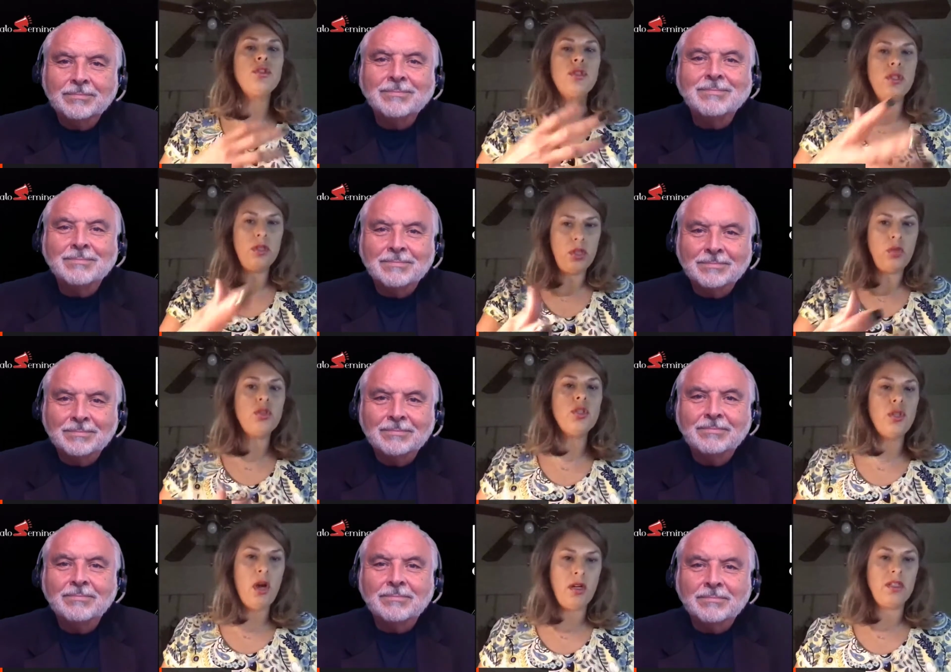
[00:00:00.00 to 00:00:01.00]
Speaker 1: should you
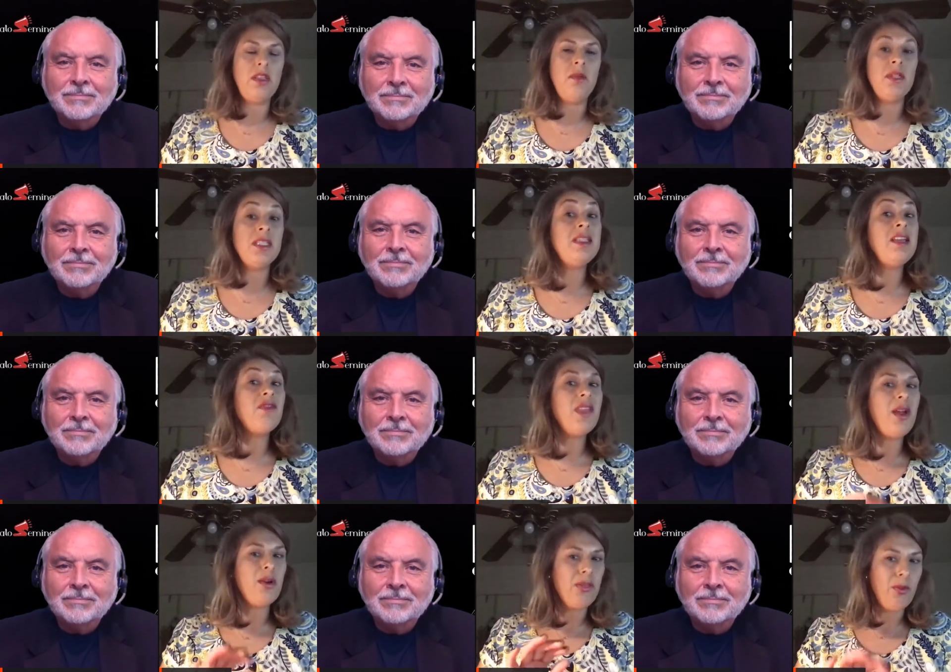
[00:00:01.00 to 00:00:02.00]
should talk to them and see if
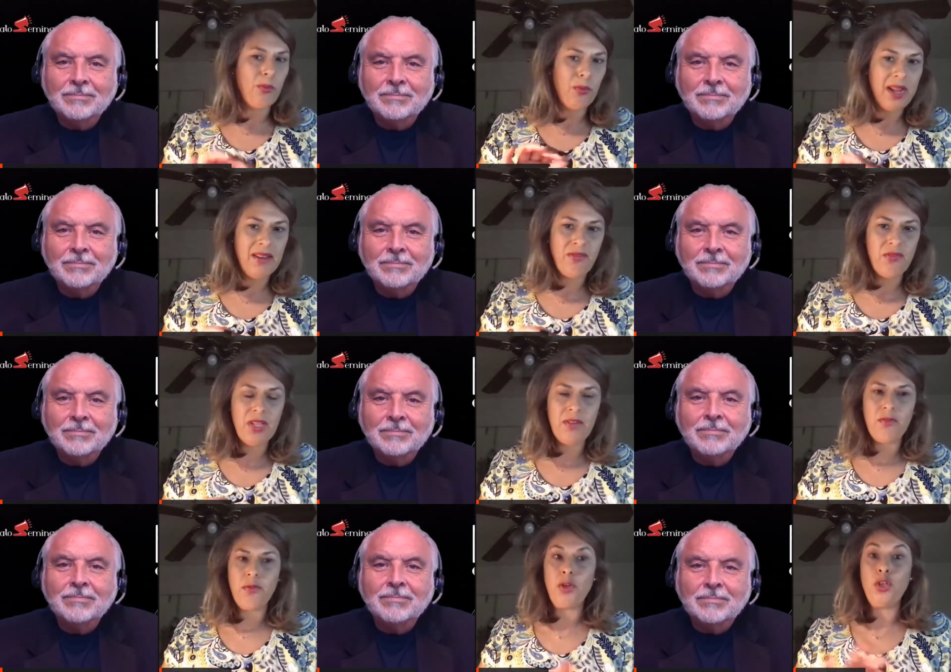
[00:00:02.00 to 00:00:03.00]
they are the right
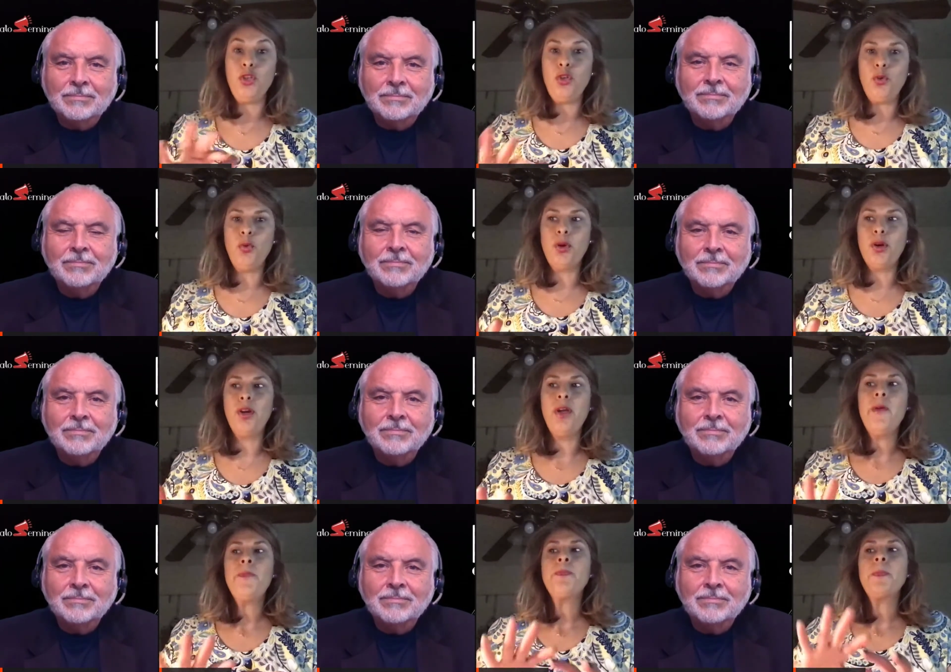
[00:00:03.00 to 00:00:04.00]
fit for your
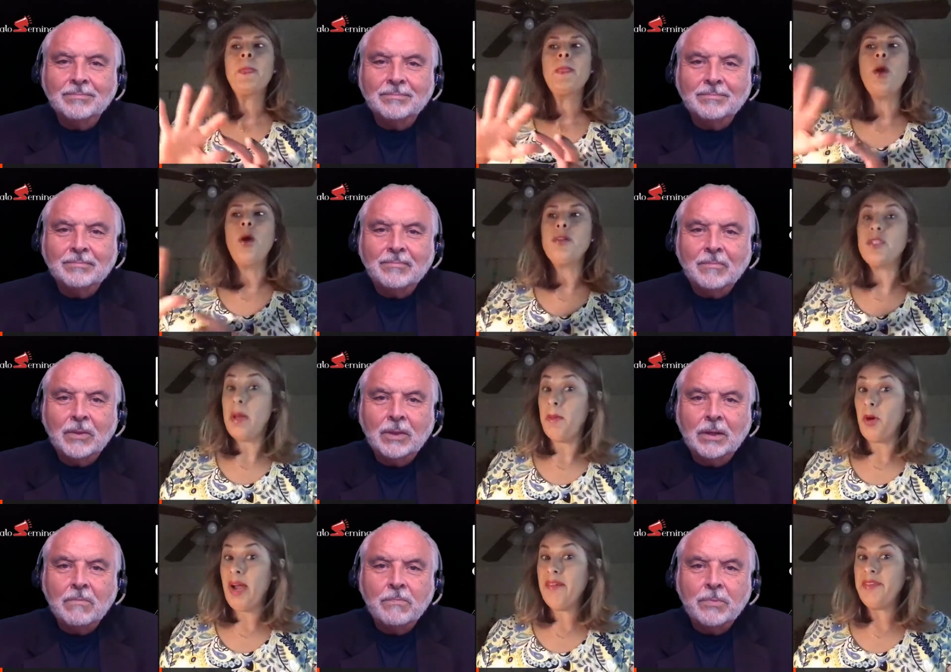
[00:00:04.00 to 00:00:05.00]

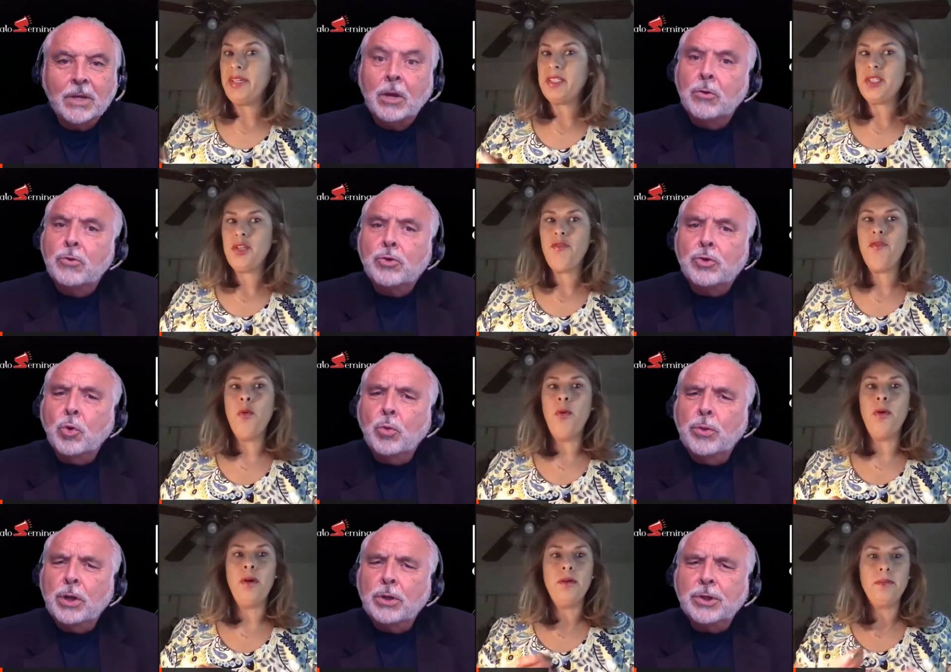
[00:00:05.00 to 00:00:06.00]
demographics.
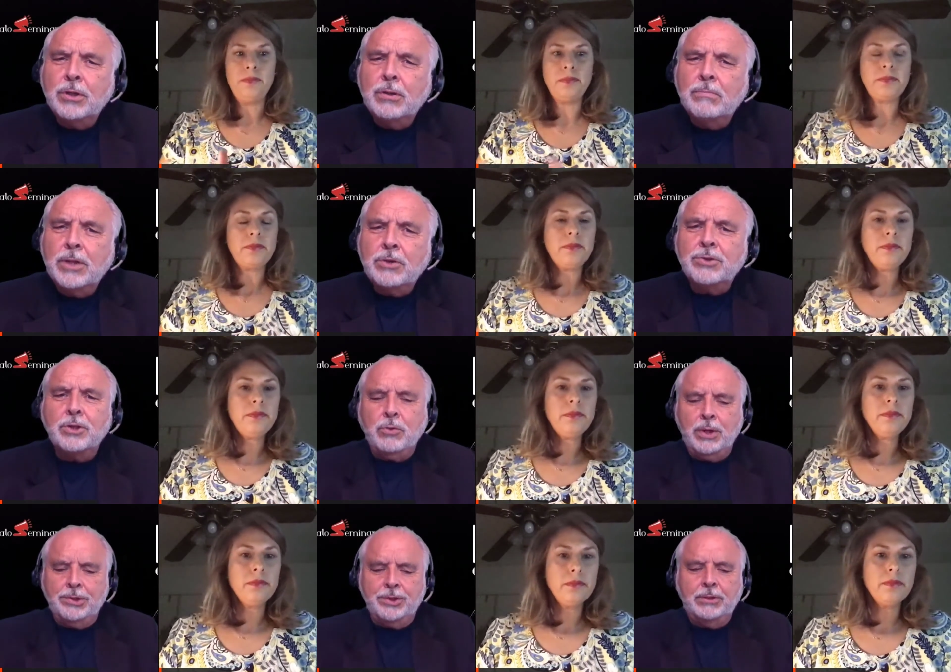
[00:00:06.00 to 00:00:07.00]
So
Speaker 2: there's a there's a
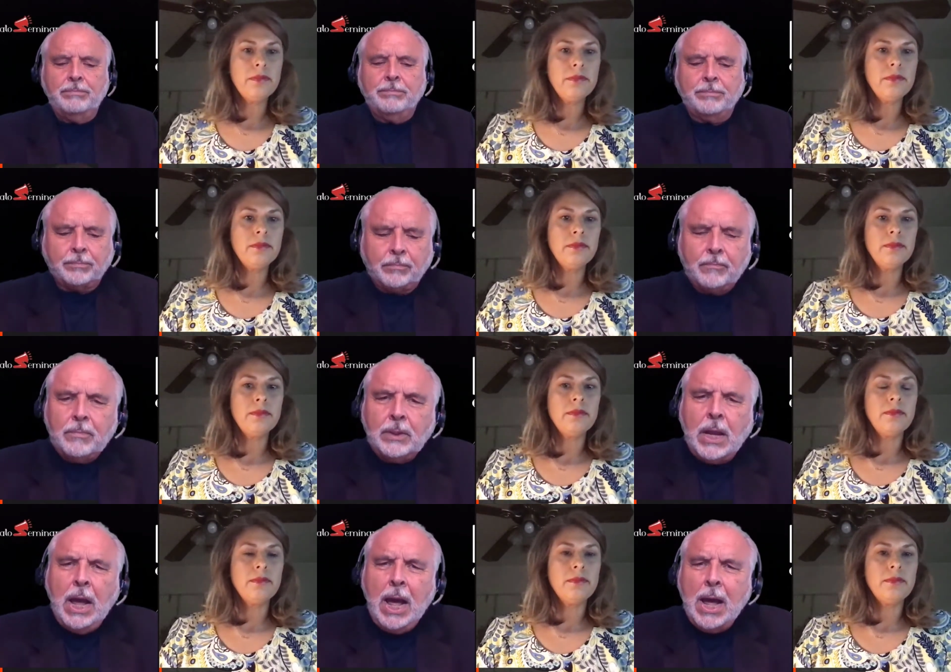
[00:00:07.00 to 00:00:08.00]
question
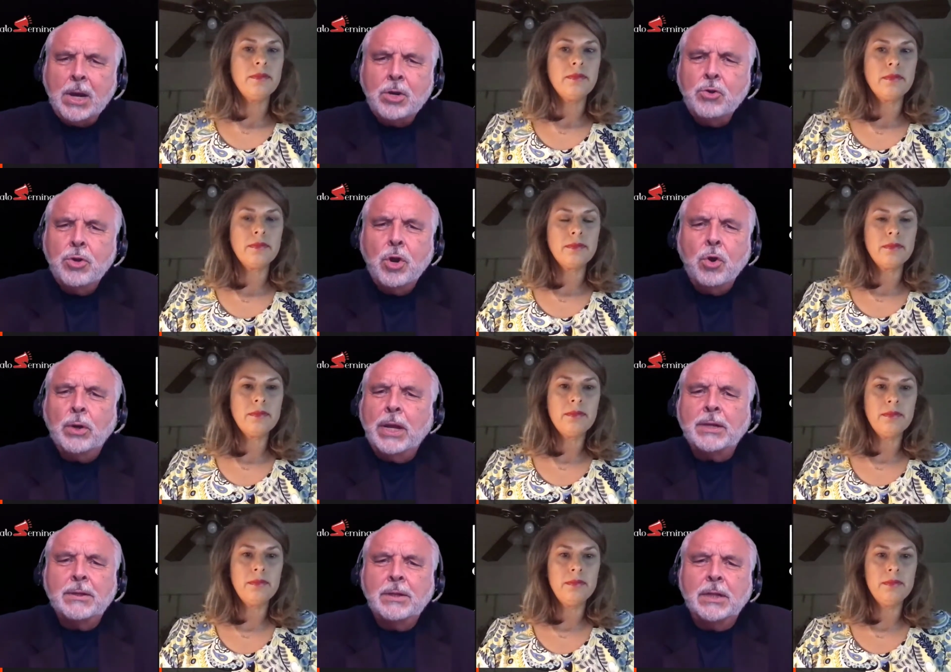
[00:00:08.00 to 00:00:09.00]
how do you know?
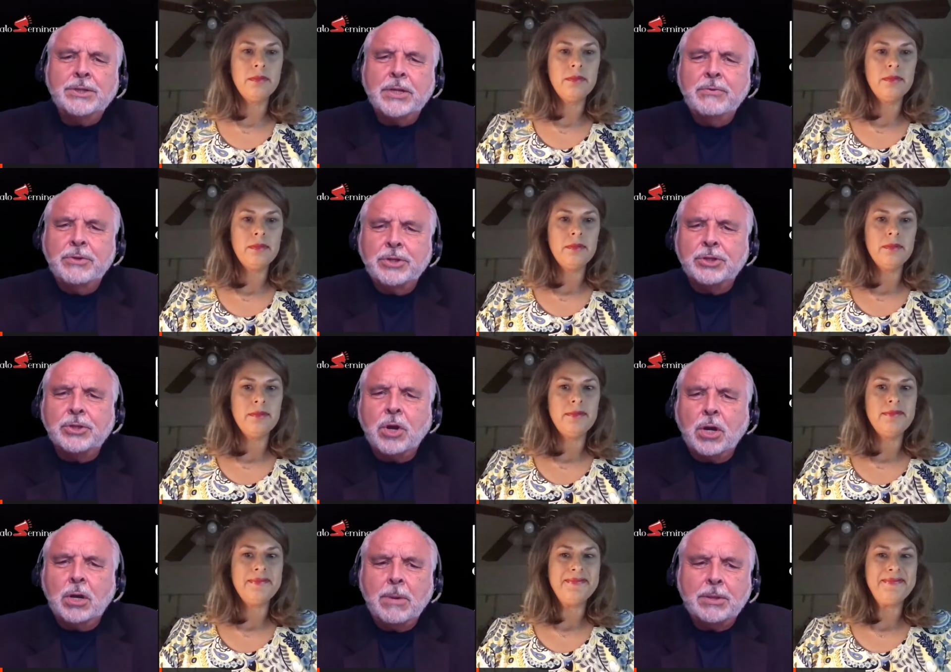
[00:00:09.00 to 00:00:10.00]
Like, let's say you were just
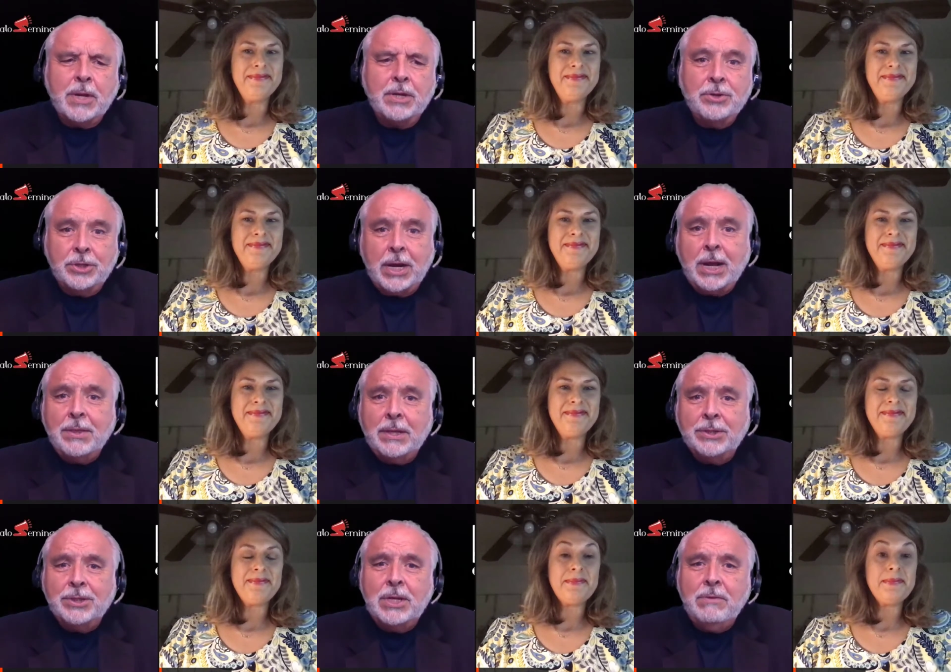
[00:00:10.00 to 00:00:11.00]
talking about that, and you said, "I
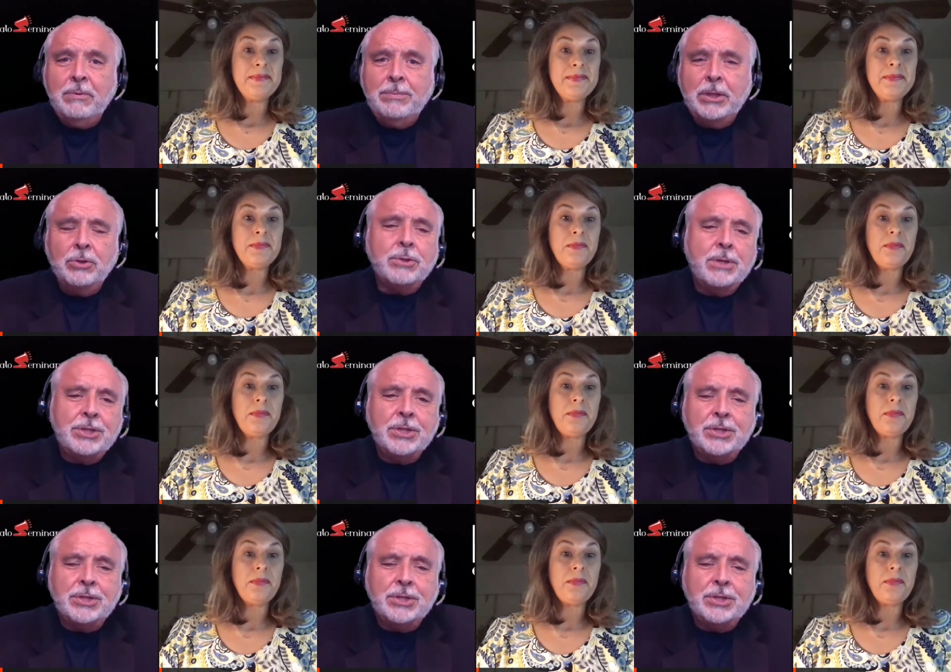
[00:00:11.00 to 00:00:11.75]
think Steve would be," or somebody